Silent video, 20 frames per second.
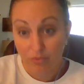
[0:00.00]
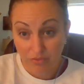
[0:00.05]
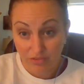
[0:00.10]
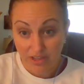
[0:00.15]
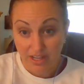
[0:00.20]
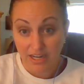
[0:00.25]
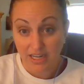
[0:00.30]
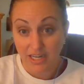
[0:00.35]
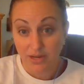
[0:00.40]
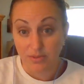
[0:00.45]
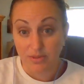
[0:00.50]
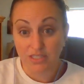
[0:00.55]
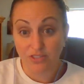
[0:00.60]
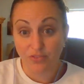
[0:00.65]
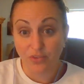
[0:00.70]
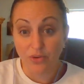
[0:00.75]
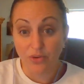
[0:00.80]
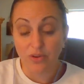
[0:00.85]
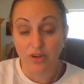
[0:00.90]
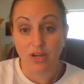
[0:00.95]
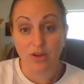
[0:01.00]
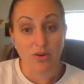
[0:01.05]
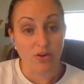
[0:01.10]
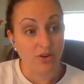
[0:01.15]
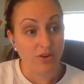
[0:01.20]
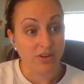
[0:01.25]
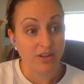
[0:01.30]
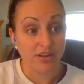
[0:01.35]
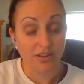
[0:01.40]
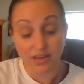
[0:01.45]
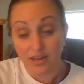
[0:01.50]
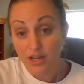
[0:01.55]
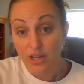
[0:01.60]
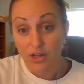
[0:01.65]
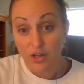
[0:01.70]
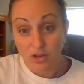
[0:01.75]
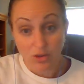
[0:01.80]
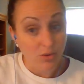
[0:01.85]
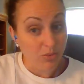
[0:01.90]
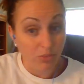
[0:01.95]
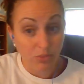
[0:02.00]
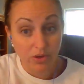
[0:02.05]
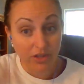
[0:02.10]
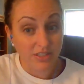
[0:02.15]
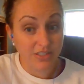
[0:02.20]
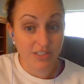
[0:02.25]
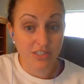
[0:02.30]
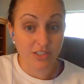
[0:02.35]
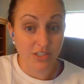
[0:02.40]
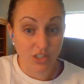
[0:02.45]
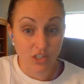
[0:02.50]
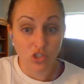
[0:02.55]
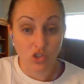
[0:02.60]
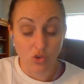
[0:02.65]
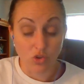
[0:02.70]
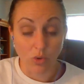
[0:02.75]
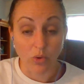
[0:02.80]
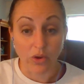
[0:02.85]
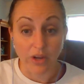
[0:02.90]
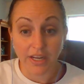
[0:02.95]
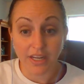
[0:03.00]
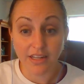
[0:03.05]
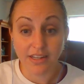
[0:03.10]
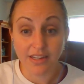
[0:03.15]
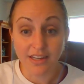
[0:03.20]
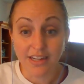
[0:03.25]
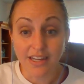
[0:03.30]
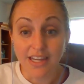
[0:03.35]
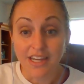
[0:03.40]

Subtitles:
that he was floating on was destroyed.